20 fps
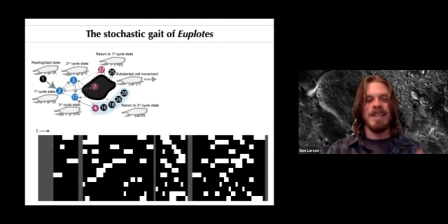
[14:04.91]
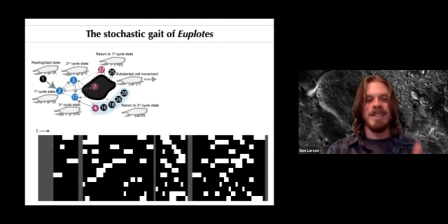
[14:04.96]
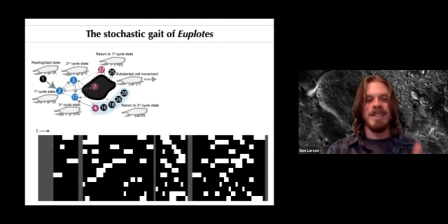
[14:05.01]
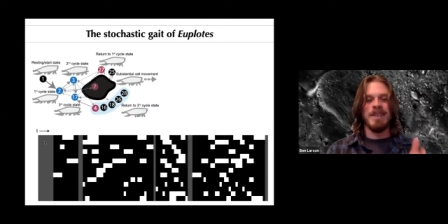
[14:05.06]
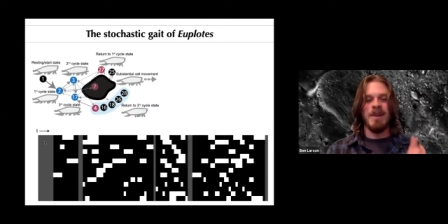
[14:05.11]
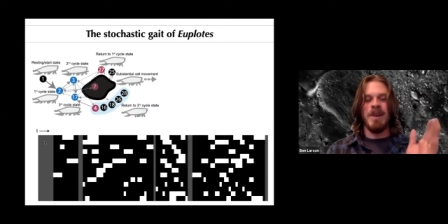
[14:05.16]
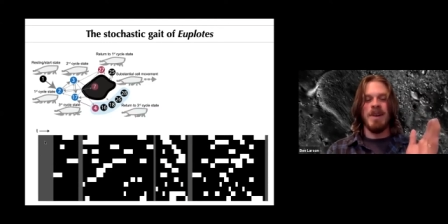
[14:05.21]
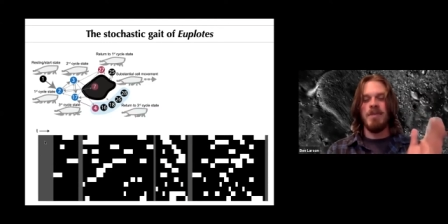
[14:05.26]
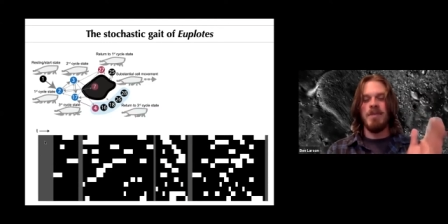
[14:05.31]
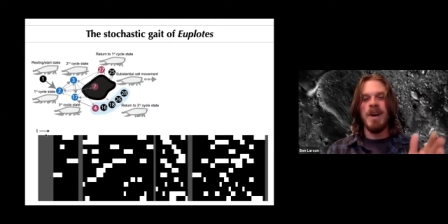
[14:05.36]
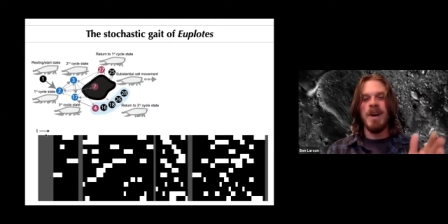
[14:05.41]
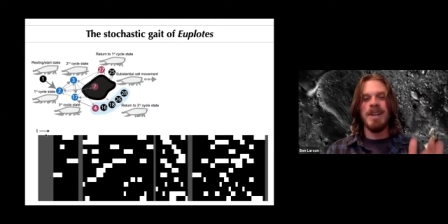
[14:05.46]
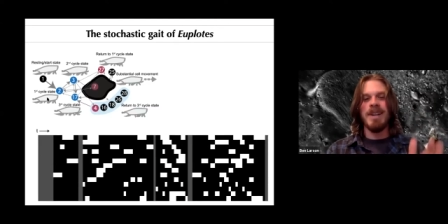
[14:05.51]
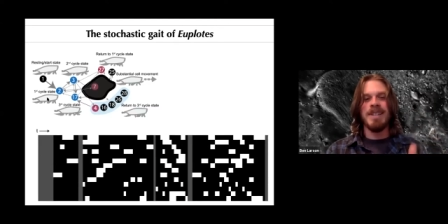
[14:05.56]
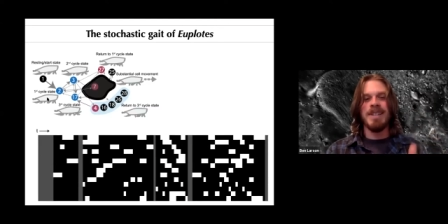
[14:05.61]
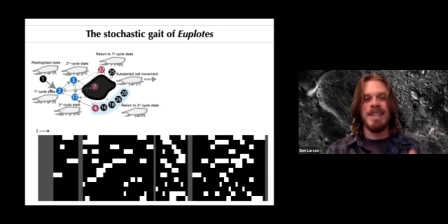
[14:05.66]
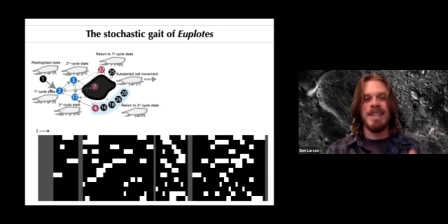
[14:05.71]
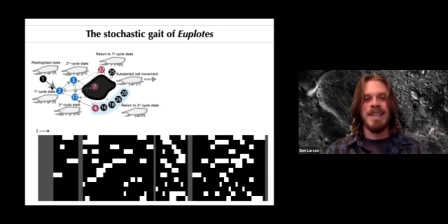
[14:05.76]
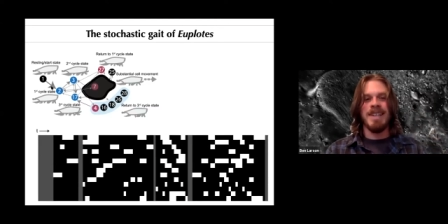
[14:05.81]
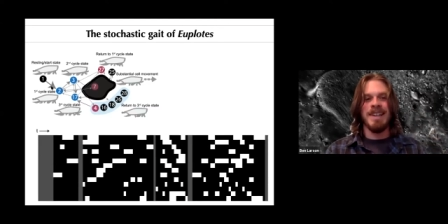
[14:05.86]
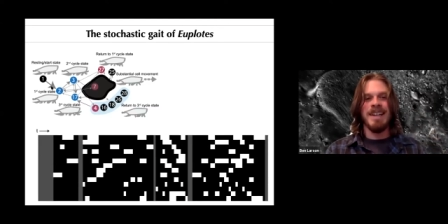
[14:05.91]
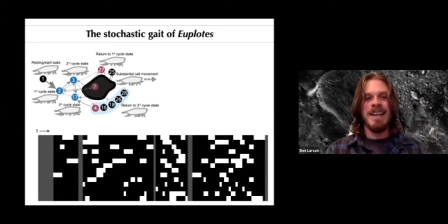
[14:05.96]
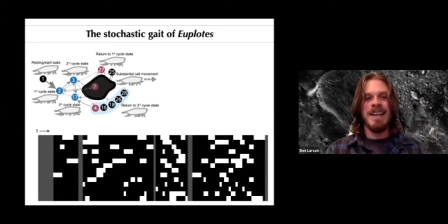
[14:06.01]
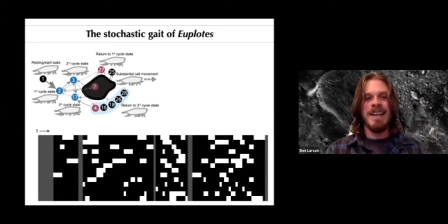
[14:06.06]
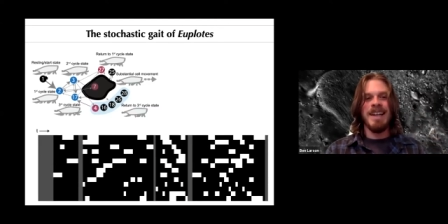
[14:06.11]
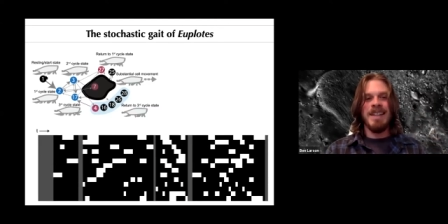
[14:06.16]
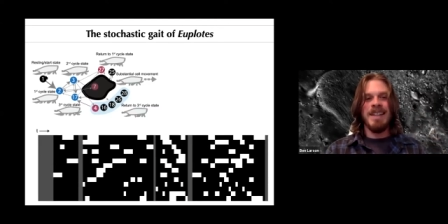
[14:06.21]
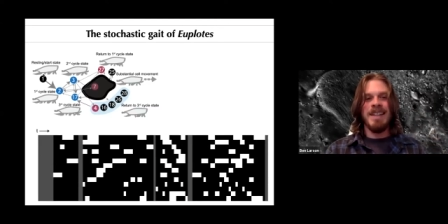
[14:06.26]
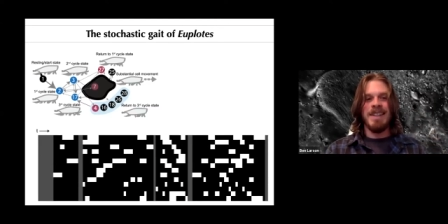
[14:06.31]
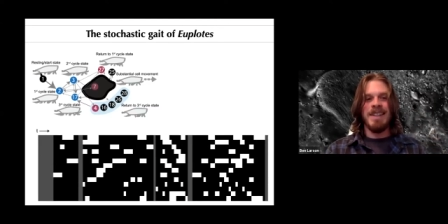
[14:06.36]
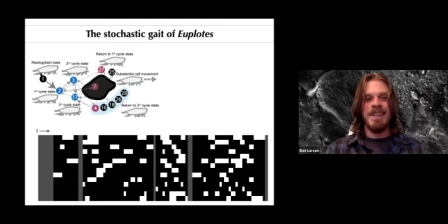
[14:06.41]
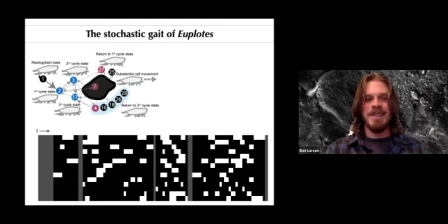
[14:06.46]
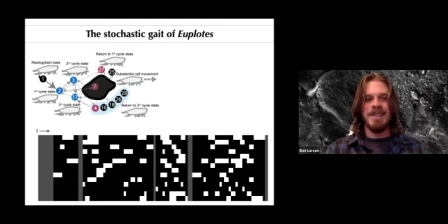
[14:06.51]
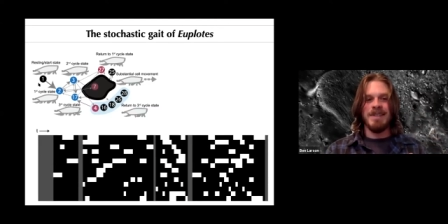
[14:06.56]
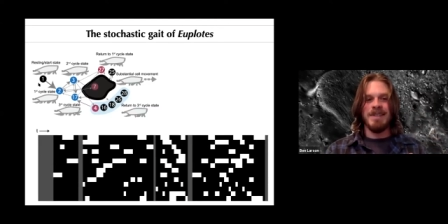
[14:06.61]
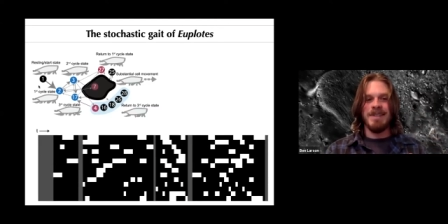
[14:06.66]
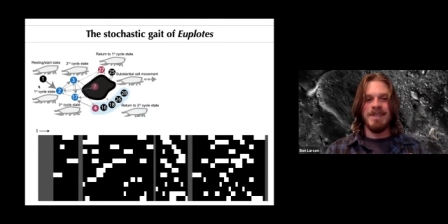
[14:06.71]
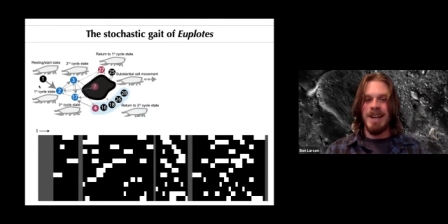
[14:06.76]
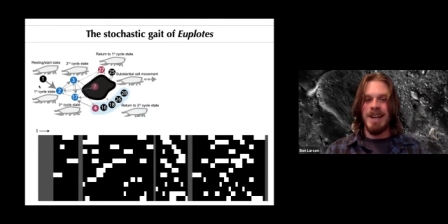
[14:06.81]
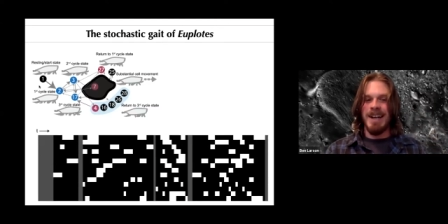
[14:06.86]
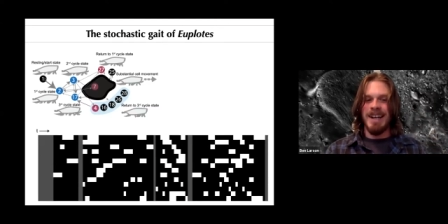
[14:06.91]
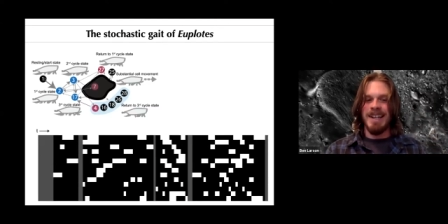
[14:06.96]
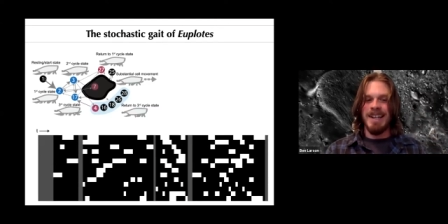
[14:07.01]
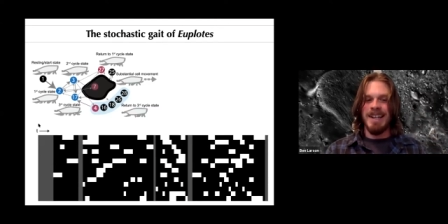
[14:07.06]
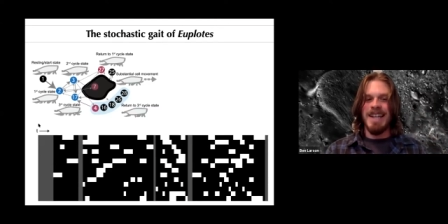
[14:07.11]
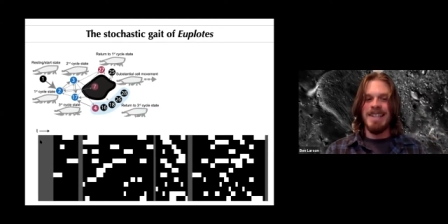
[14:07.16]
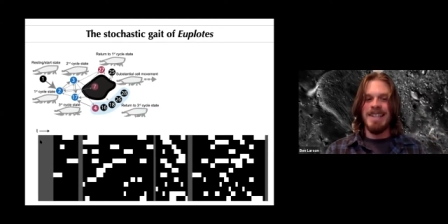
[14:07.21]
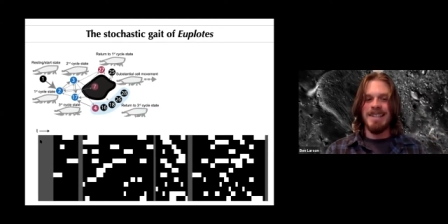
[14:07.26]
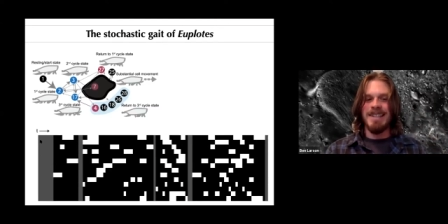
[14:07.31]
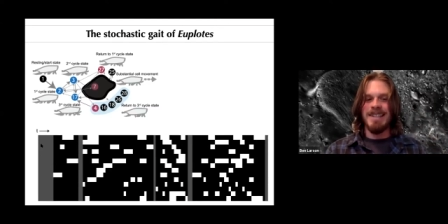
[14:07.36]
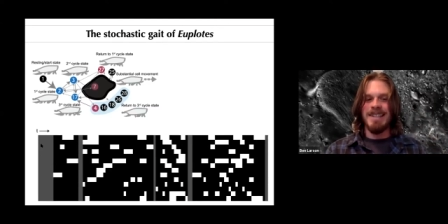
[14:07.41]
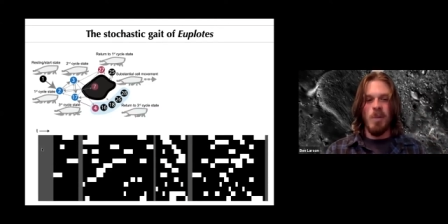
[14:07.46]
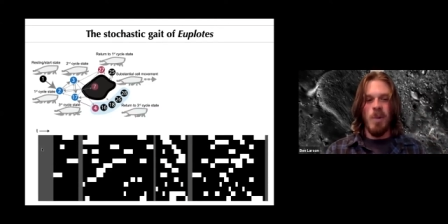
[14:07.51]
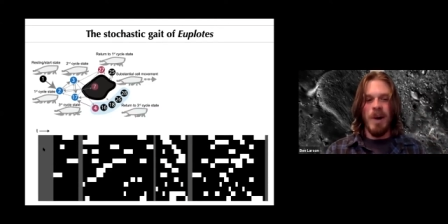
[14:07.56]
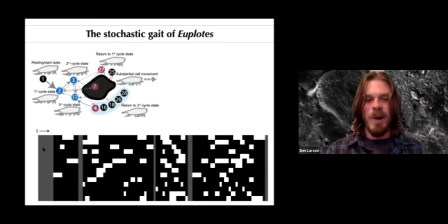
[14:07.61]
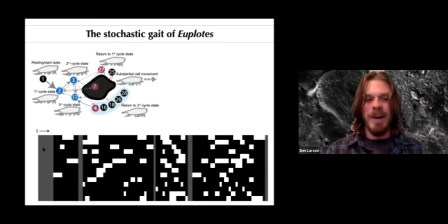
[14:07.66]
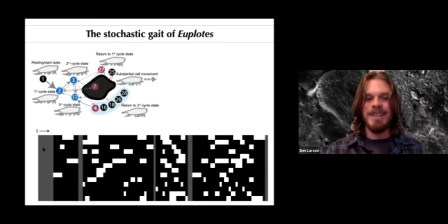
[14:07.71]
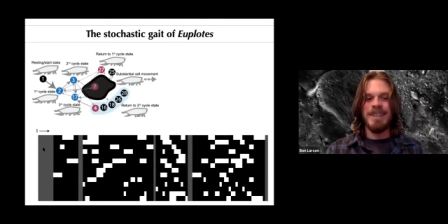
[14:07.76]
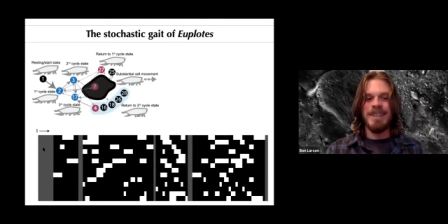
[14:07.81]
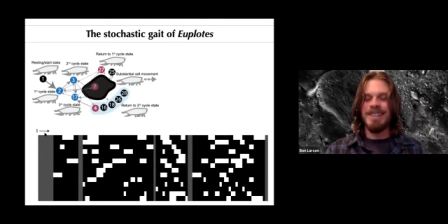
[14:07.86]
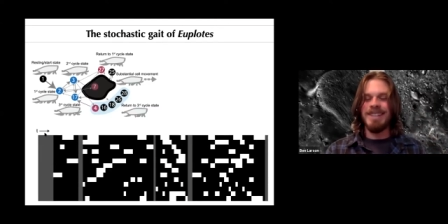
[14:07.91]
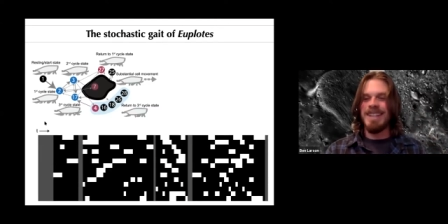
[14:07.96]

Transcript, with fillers: So I've marked here this gait state one